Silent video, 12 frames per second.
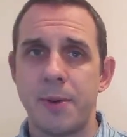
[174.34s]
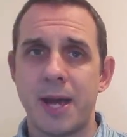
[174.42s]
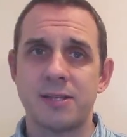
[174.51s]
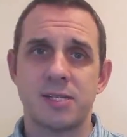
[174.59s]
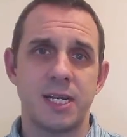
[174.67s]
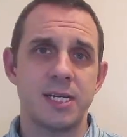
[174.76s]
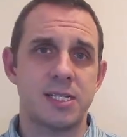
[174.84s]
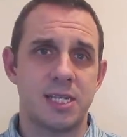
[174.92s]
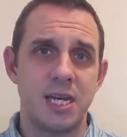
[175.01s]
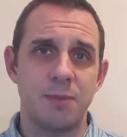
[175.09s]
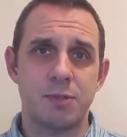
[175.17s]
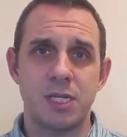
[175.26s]
at bats
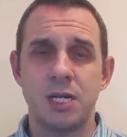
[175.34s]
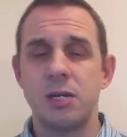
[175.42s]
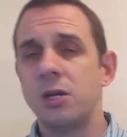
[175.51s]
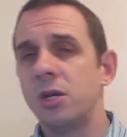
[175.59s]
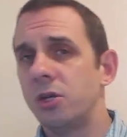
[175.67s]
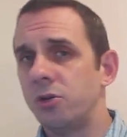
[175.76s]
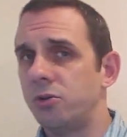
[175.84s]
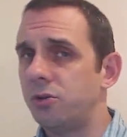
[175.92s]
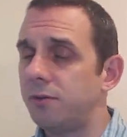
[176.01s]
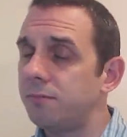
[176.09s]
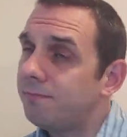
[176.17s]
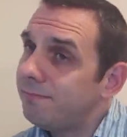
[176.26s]
against Gibson, who
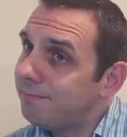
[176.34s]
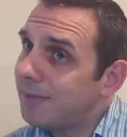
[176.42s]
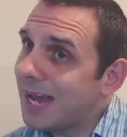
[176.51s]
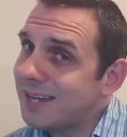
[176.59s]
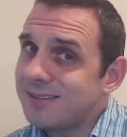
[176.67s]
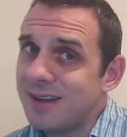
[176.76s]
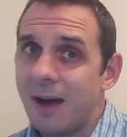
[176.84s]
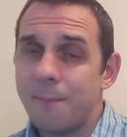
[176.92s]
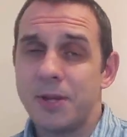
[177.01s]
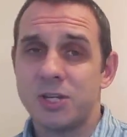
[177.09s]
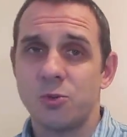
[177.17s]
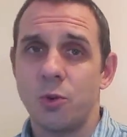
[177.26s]
has
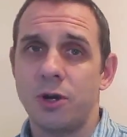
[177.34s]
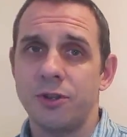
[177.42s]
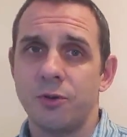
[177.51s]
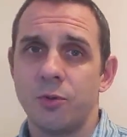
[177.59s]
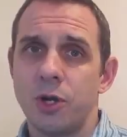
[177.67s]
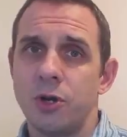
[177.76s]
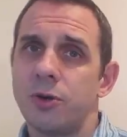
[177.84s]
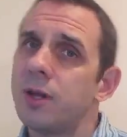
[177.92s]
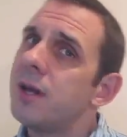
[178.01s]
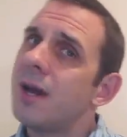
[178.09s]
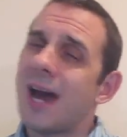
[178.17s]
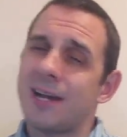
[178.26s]
not pitched well on the
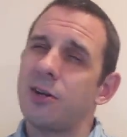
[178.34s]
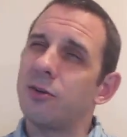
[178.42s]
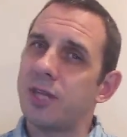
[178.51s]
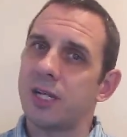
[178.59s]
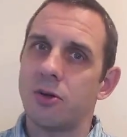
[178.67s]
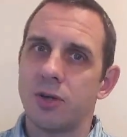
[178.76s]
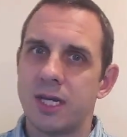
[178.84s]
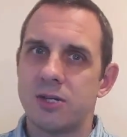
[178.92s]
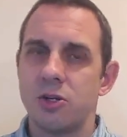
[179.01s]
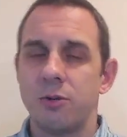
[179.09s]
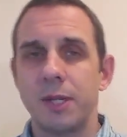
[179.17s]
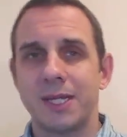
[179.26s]
road. I don't think they'll
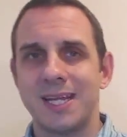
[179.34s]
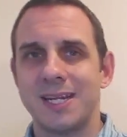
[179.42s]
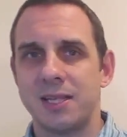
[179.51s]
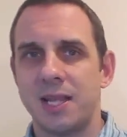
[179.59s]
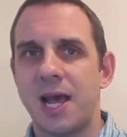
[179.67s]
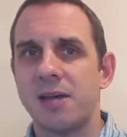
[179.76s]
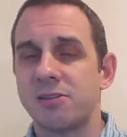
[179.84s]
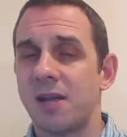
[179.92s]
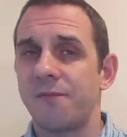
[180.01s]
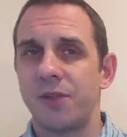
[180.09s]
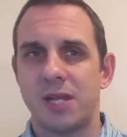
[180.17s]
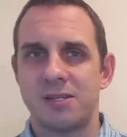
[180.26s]
get to him like they did last
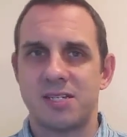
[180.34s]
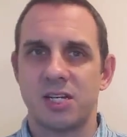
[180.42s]
time for that